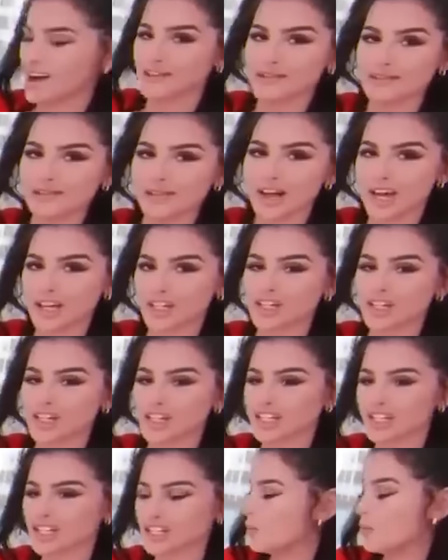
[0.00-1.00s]
A
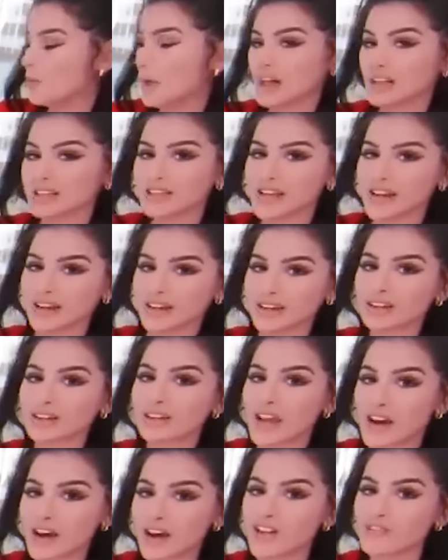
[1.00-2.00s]
luscious, well taken
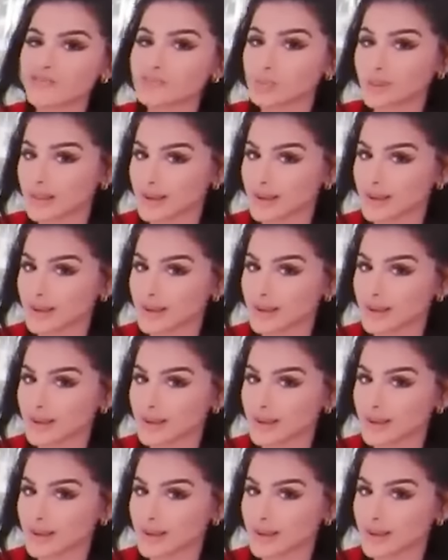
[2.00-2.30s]
care of